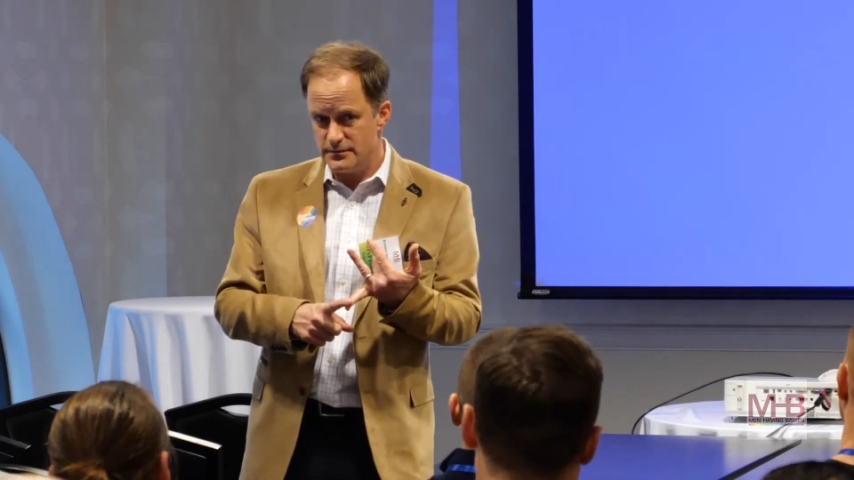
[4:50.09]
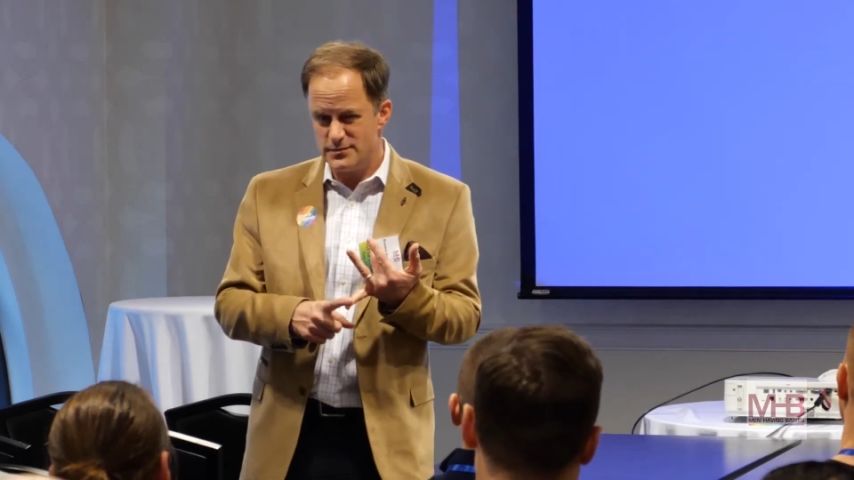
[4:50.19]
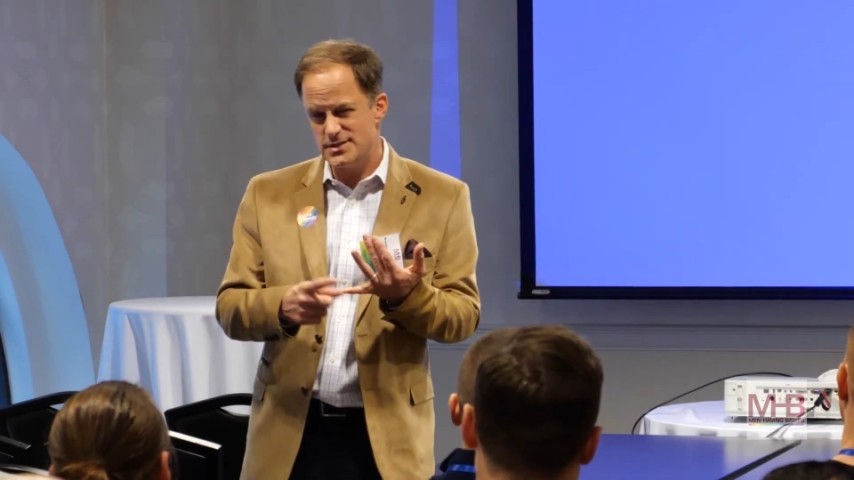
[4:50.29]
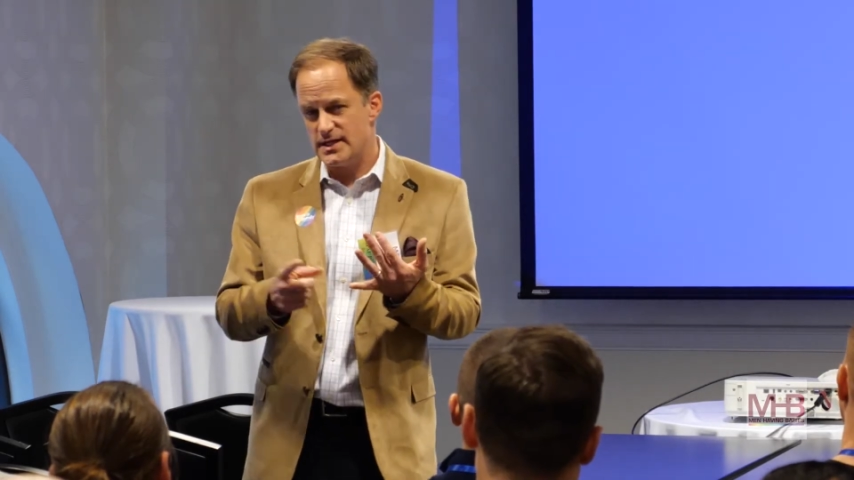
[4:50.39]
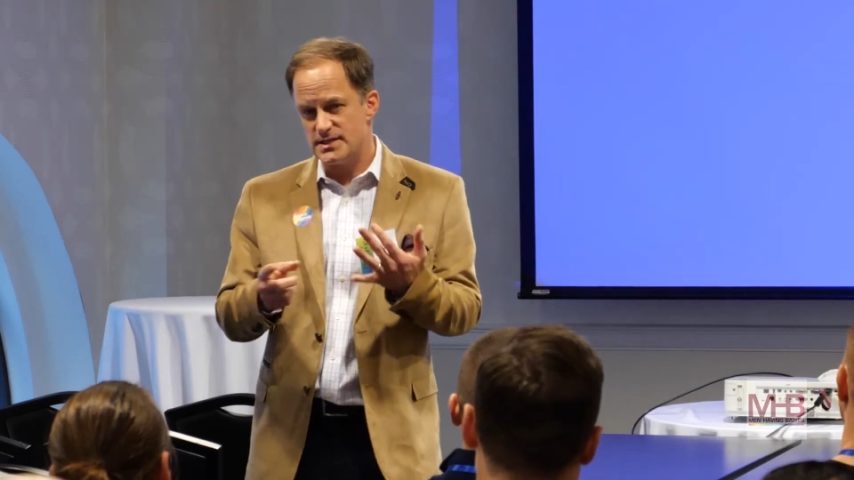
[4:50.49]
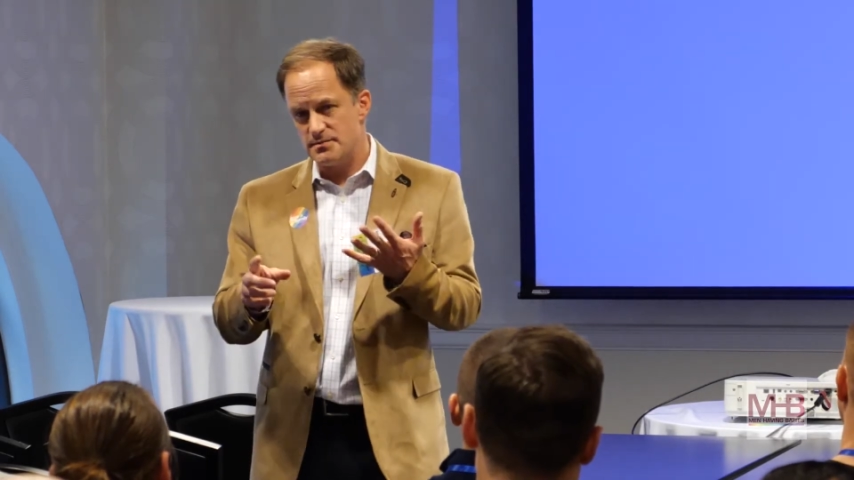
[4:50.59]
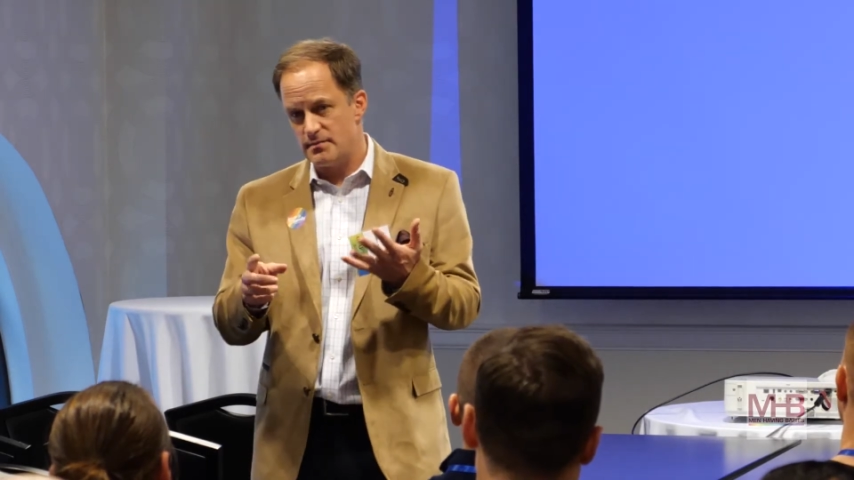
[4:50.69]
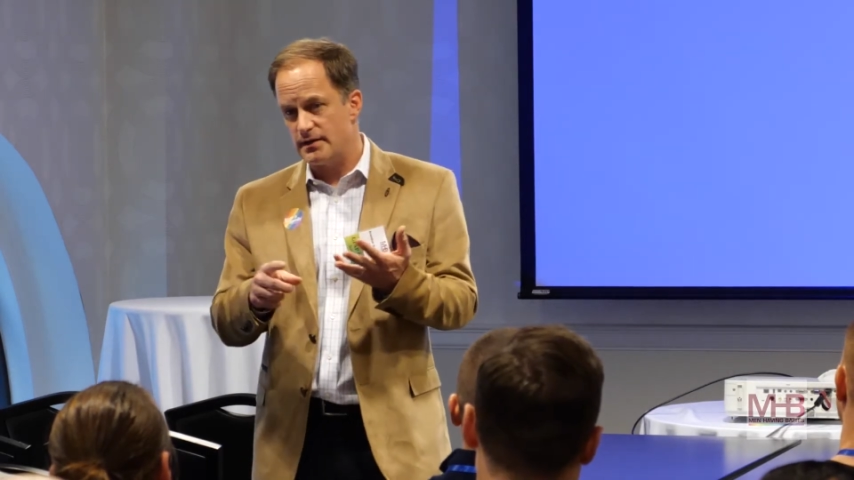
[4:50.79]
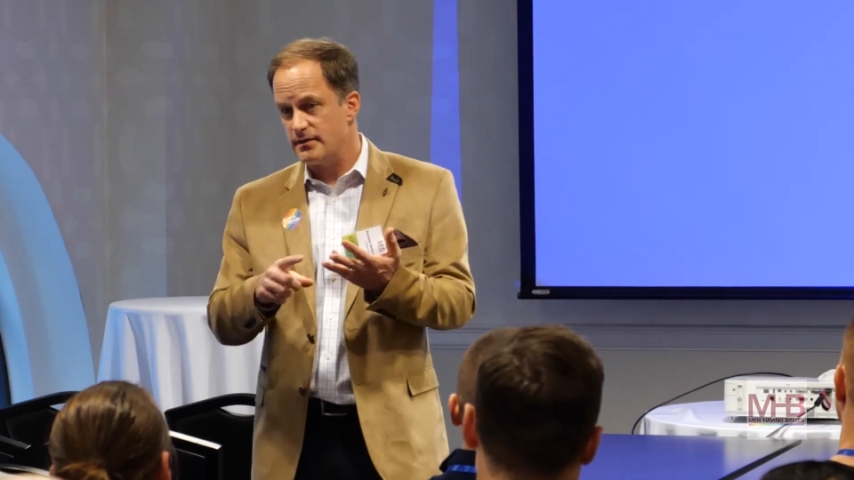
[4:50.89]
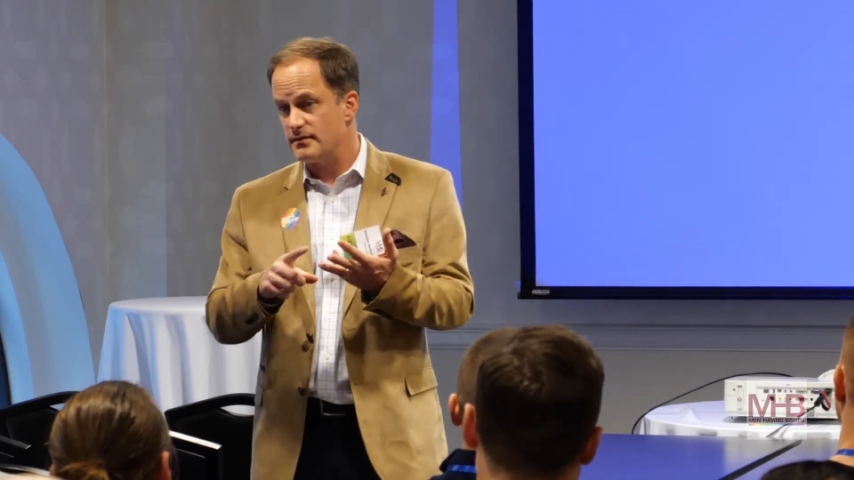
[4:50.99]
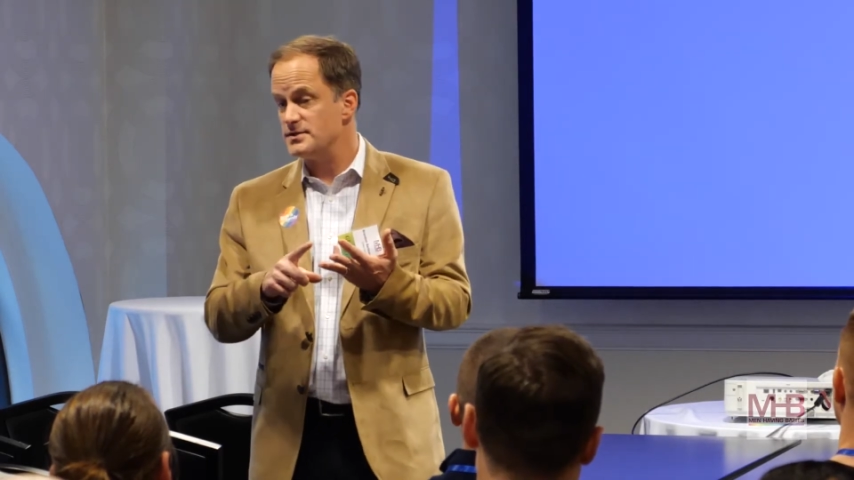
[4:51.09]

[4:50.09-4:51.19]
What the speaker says: which takes a month,